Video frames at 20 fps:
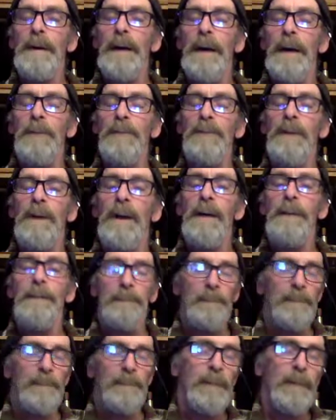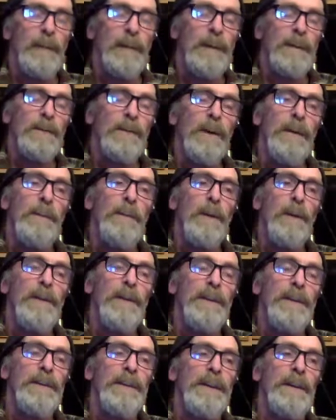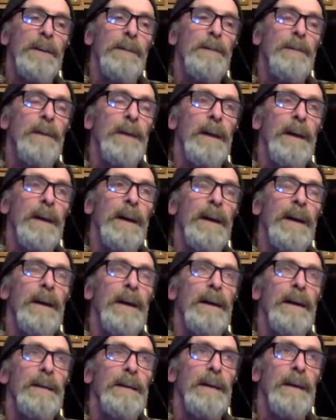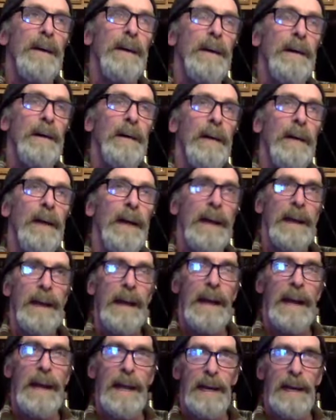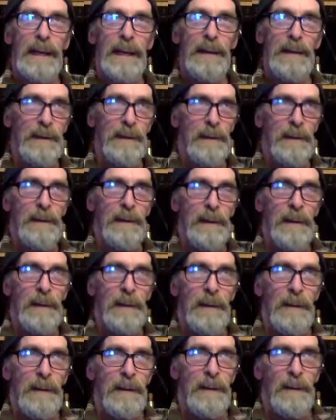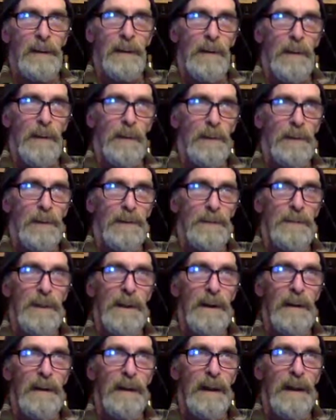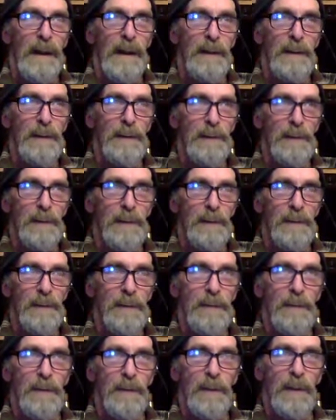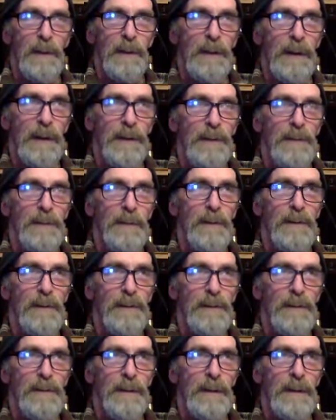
house lot. So I brought the team, and I had Annie, who was a mare I had. It was a really nice horse,